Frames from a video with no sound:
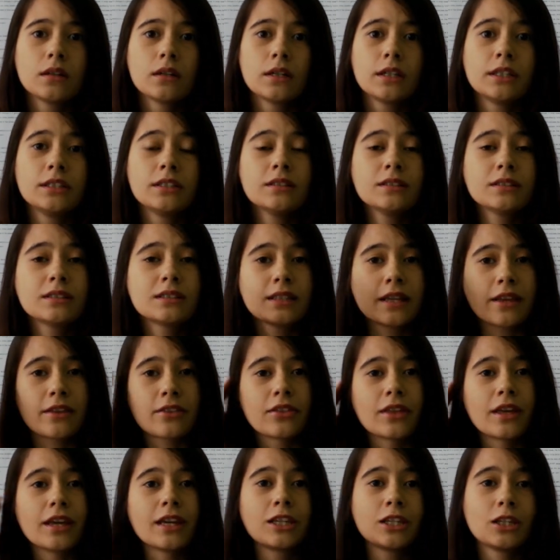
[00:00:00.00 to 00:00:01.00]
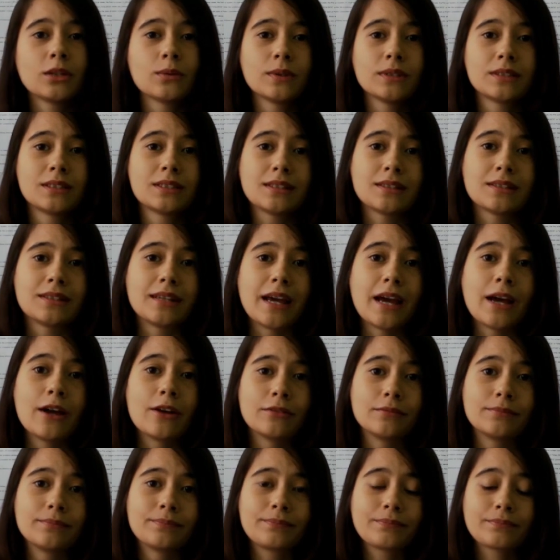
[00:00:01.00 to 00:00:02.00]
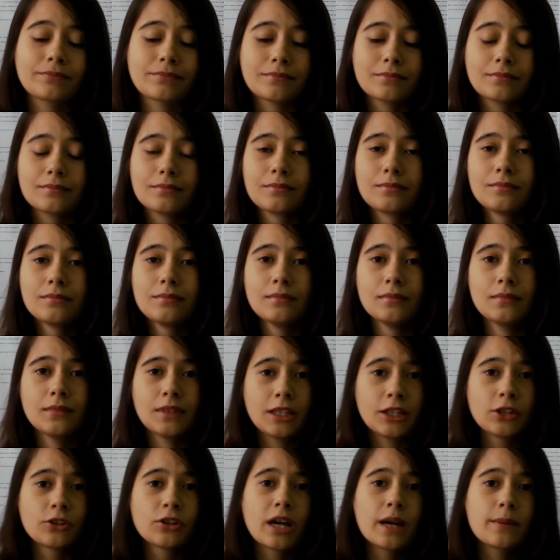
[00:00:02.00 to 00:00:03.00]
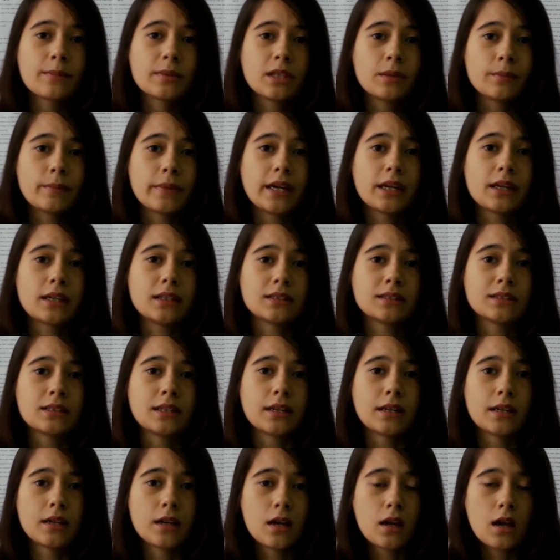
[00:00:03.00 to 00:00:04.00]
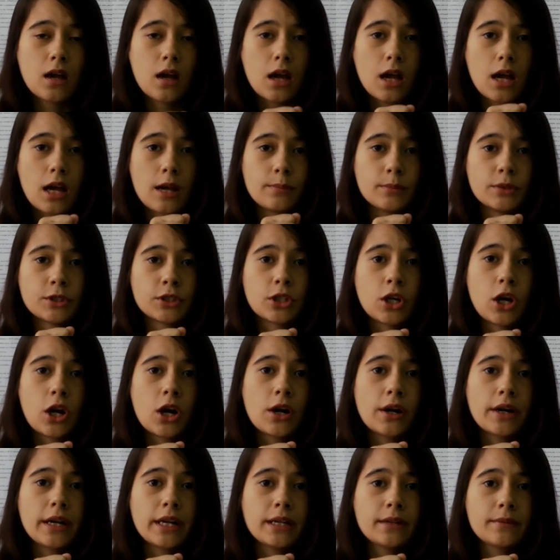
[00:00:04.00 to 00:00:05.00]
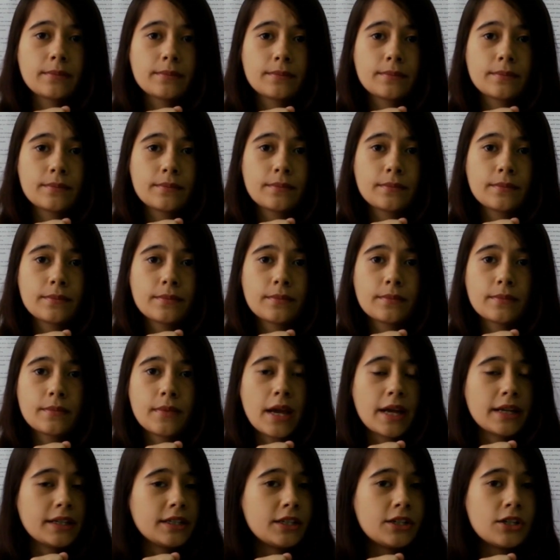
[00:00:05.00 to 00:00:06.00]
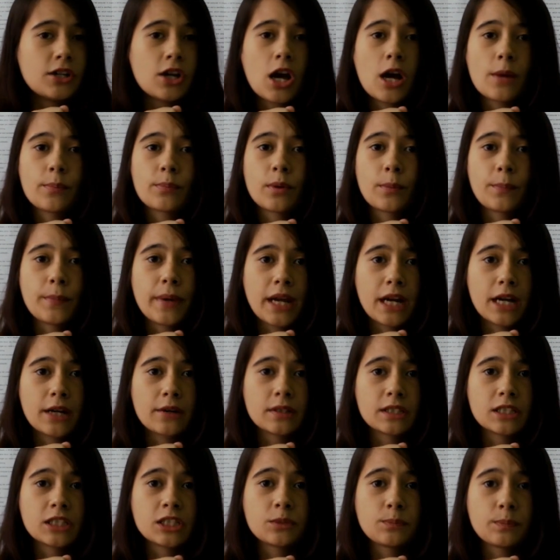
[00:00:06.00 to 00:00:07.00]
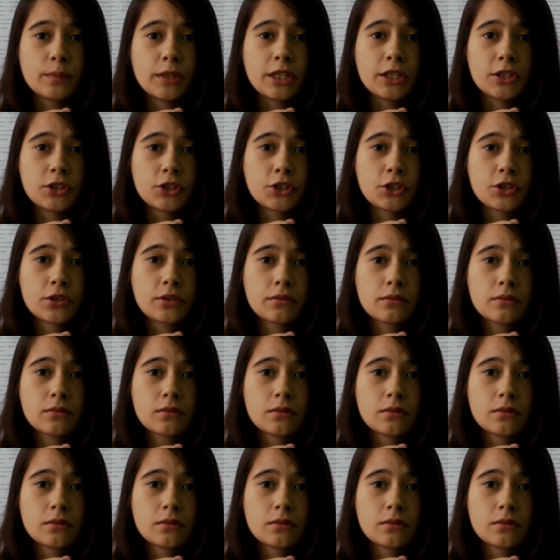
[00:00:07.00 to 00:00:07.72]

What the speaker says: He didn't say thank you and sit down. He grabbed the mic and said, I'm sorry. I did not prepare a speech.